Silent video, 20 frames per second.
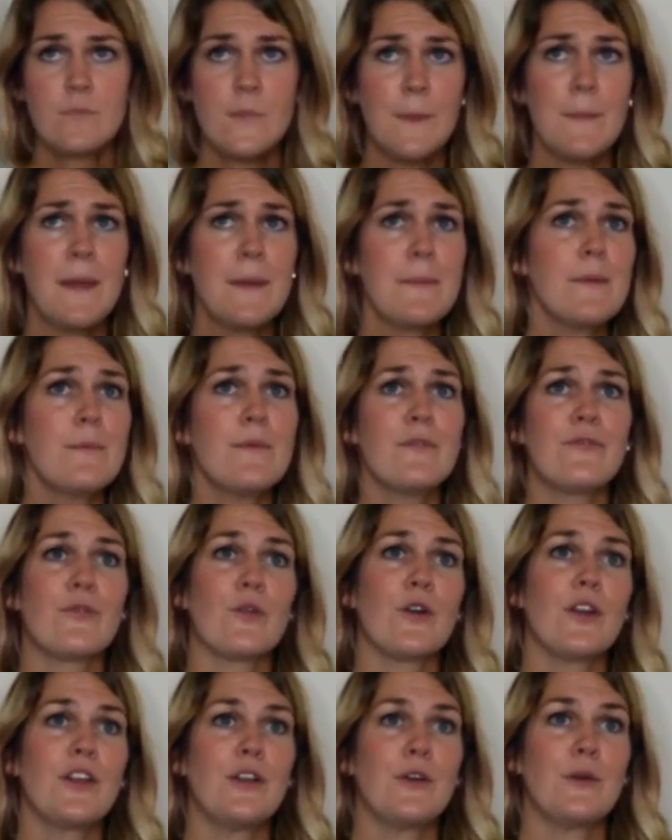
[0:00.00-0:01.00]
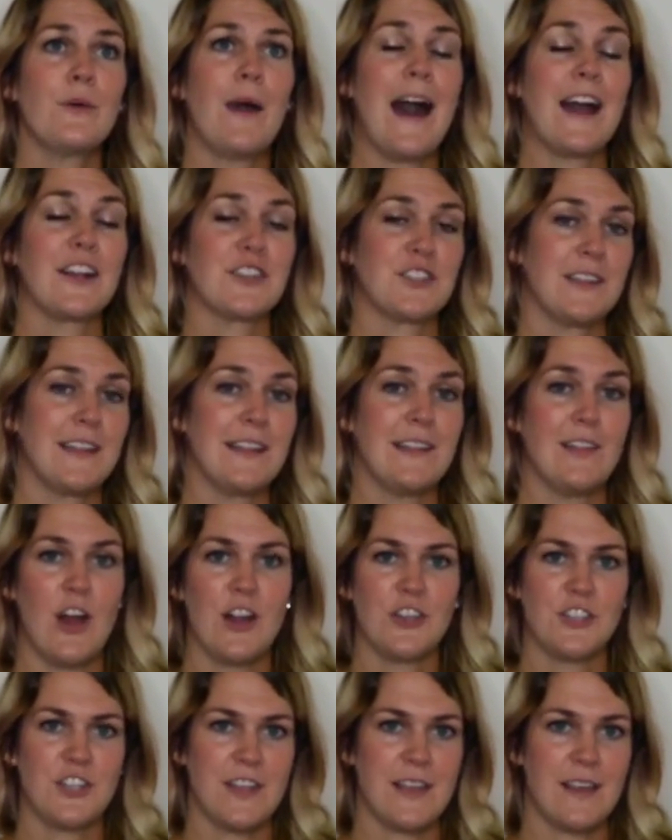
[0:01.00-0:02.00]
maybe before you actually
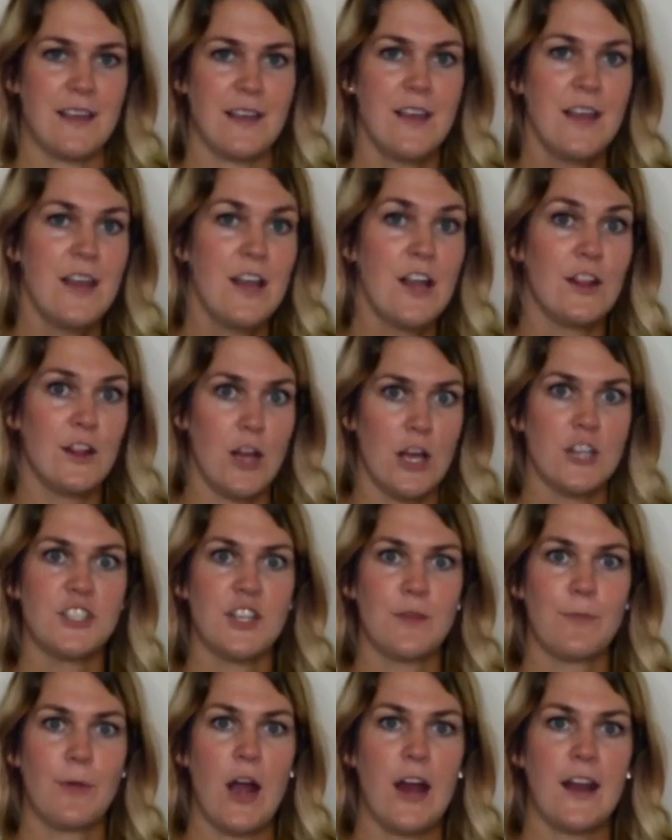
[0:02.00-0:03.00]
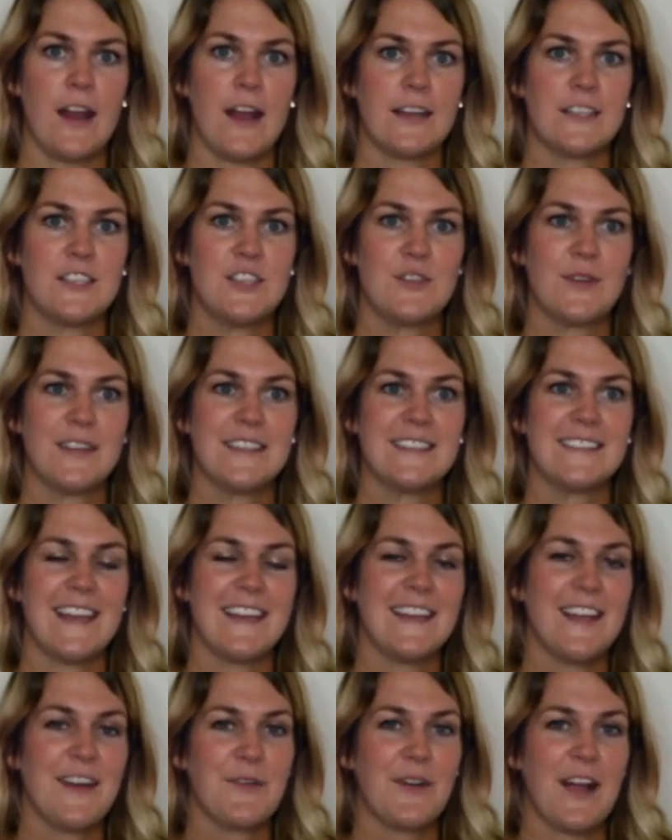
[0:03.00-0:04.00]
launch the product, you can
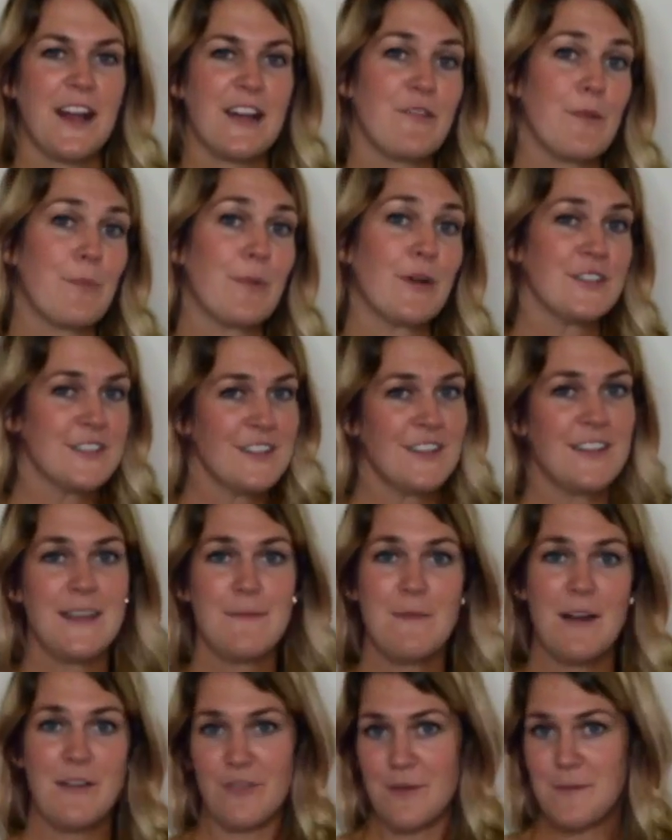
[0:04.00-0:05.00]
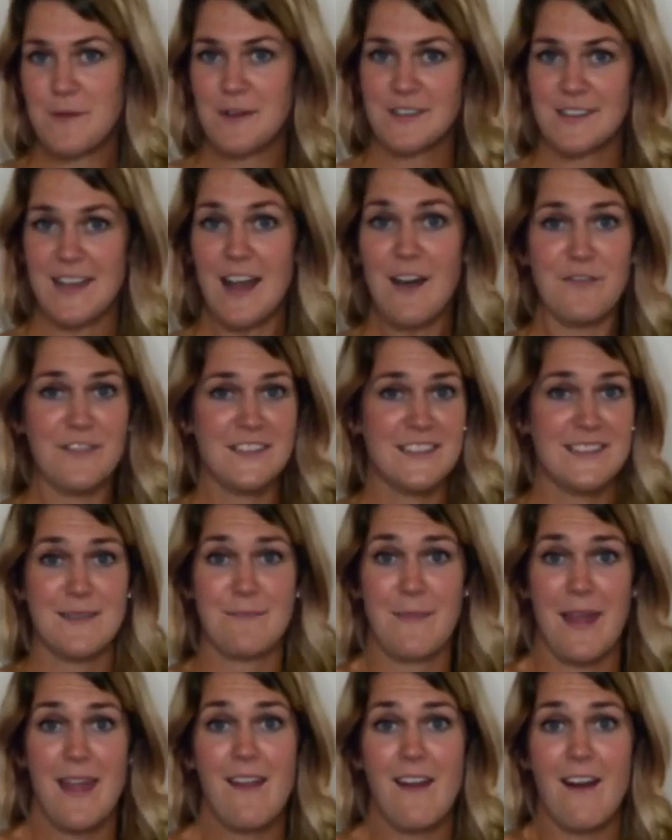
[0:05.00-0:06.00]
send out kind of a personal email from yourself as
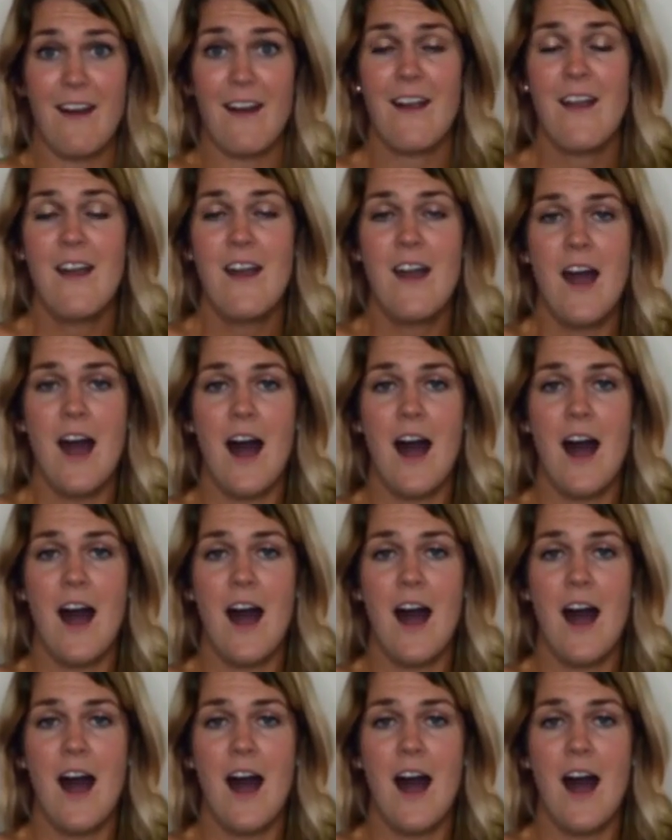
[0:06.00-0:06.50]
the maker